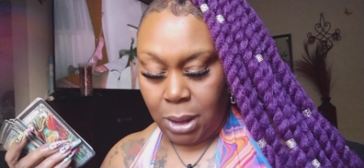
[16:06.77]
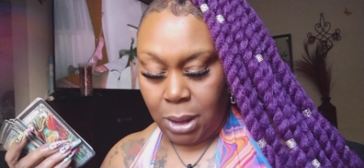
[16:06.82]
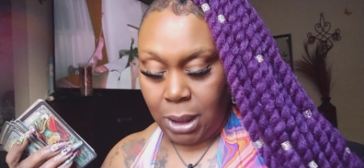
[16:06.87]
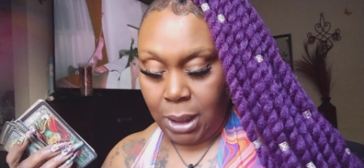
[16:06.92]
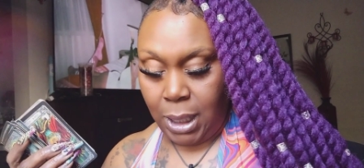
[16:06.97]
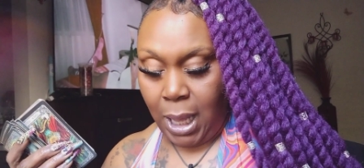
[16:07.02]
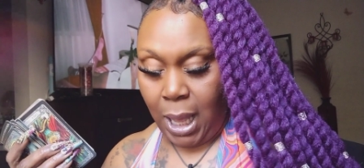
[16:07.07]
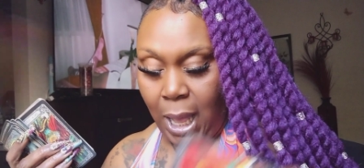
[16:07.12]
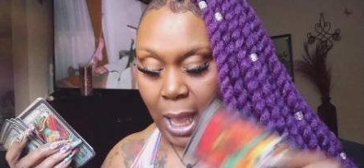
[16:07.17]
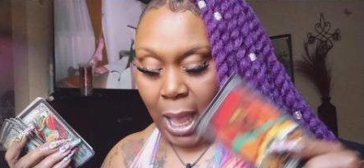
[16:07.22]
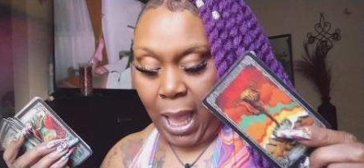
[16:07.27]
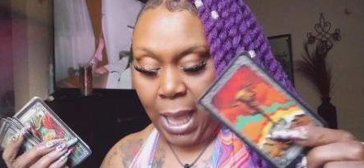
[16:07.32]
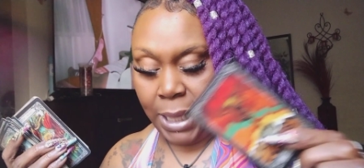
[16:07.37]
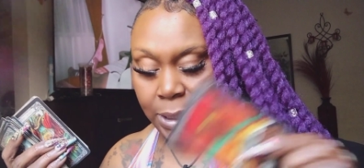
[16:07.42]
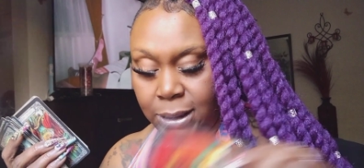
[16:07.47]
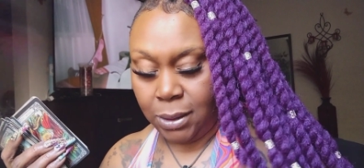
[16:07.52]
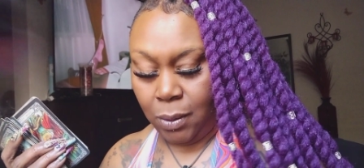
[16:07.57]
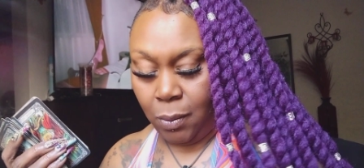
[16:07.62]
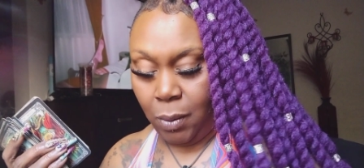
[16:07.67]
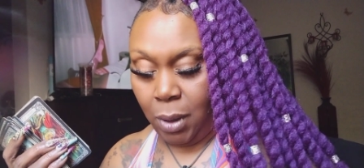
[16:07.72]
Yeah,
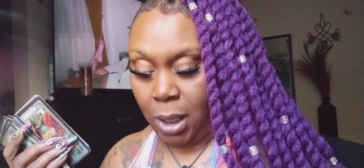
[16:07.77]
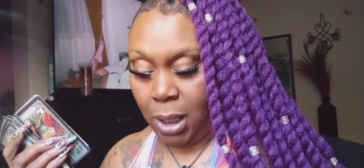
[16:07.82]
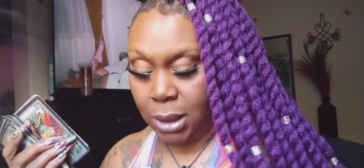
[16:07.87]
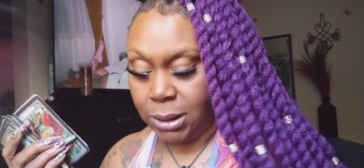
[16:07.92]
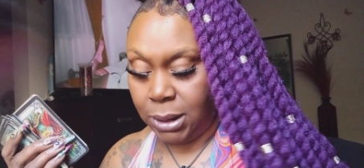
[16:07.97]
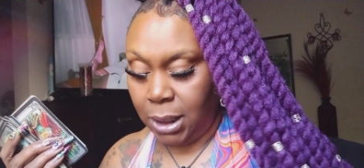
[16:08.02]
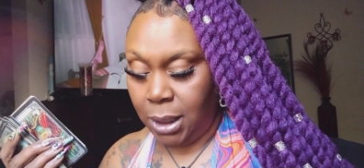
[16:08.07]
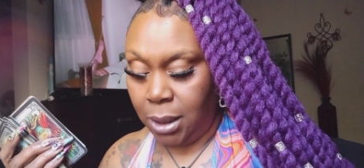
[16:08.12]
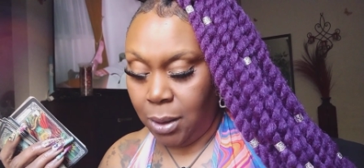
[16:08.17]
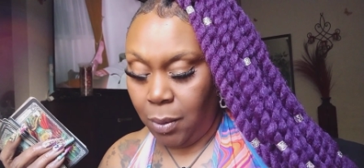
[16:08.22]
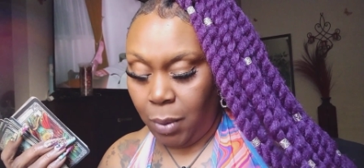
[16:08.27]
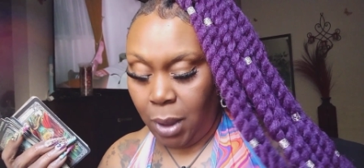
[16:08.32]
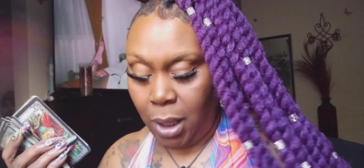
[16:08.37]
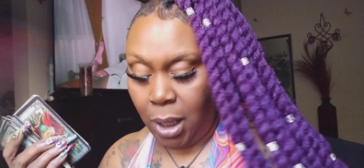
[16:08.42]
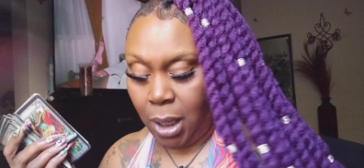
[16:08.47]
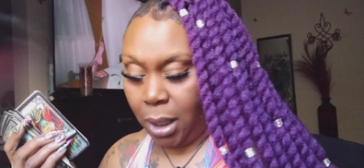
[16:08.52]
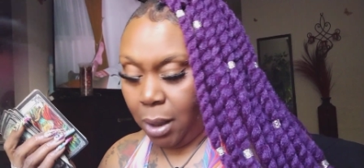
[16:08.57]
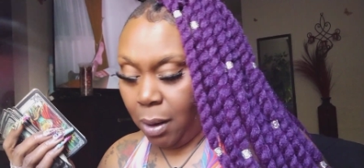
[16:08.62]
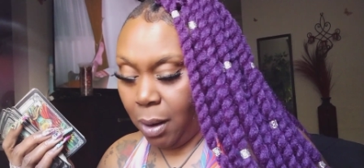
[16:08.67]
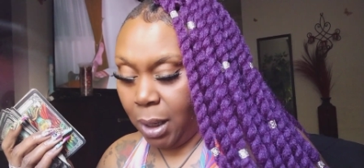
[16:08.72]
Ace of Wands and in the
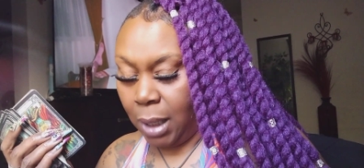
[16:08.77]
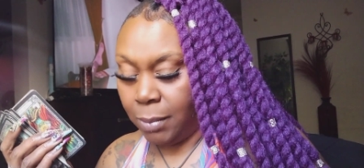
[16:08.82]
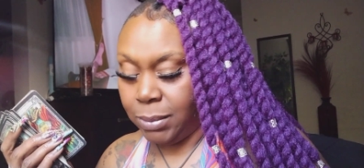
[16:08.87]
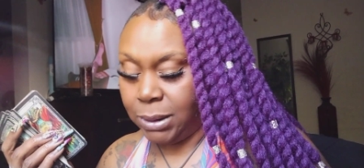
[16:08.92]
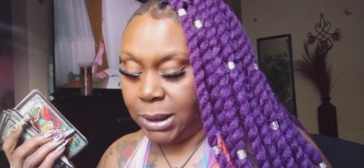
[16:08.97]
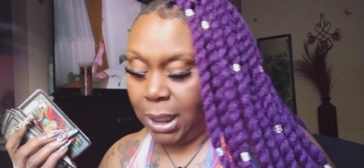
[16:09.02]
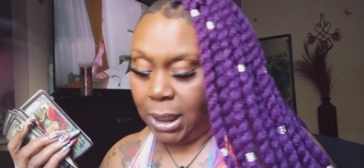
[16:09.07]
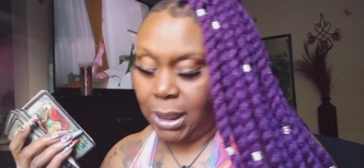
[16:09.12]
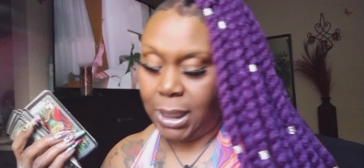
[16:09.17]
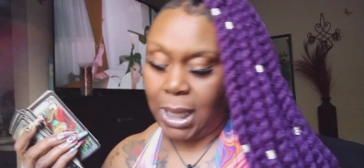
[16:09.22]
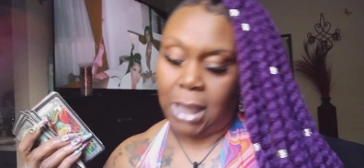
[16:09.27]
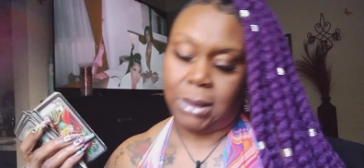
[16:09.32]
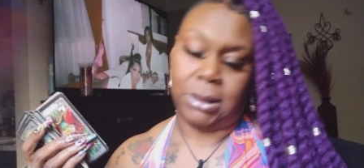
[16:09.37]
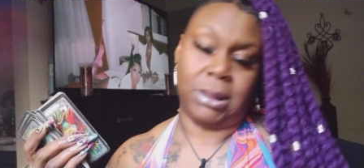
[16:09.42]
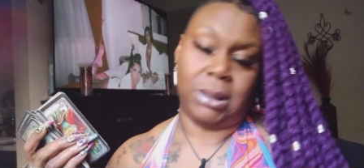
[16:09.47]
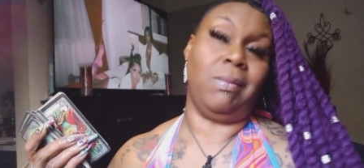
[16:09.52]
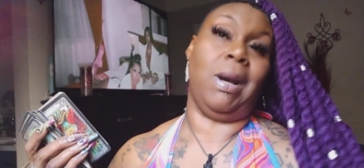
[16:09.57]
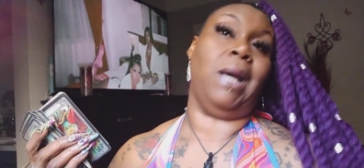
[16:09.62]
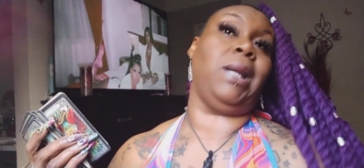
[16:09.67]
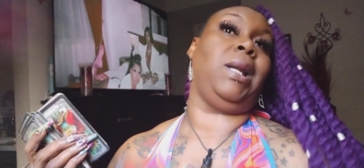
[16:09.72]
World card. I'm telling y'all, somebody